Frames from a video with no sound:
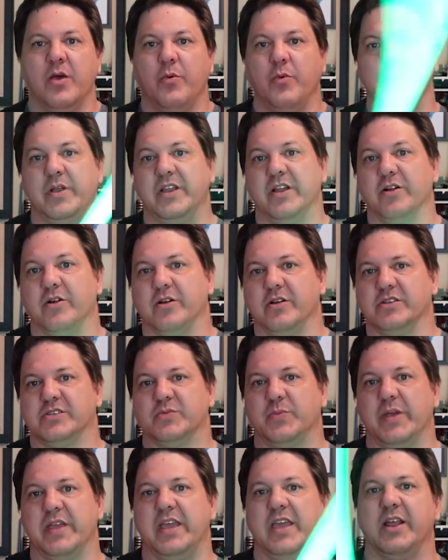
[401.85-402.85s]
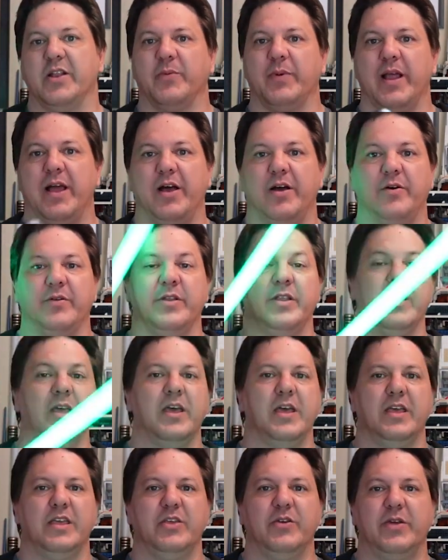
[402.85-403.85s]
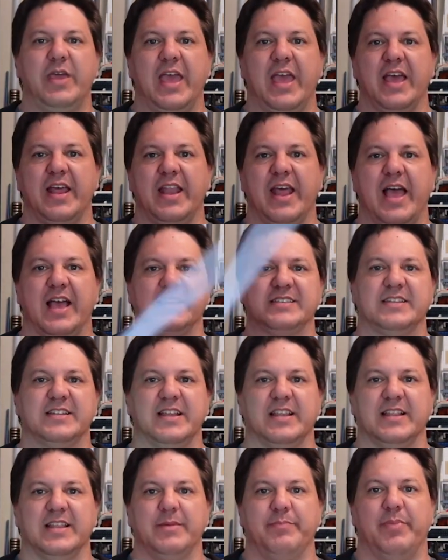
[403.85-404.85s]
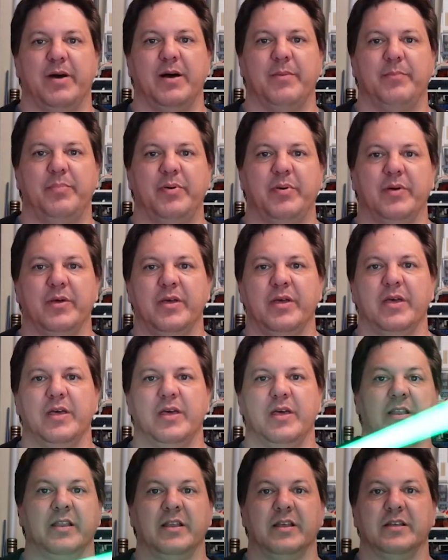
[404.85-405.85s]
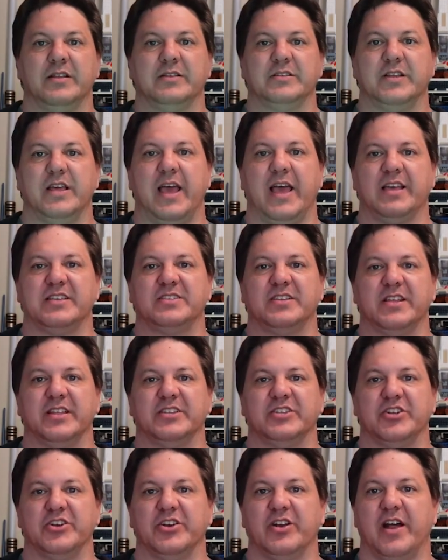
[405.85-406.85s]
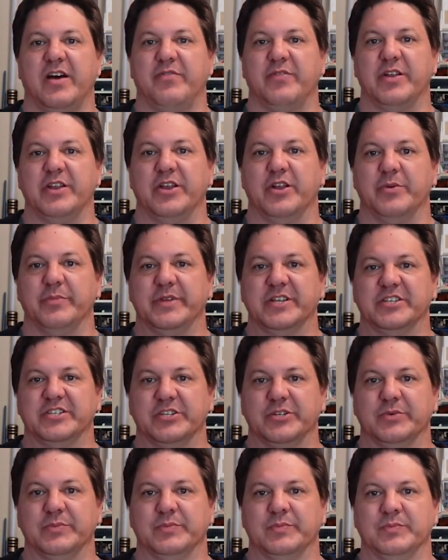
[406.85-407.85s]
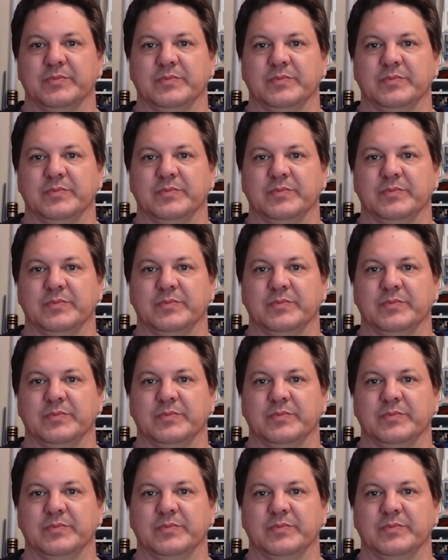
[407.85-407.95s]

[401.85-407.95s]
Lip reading: When you're swinging it around, you can accidentally bump to accidentally turn it off when you don't mean to.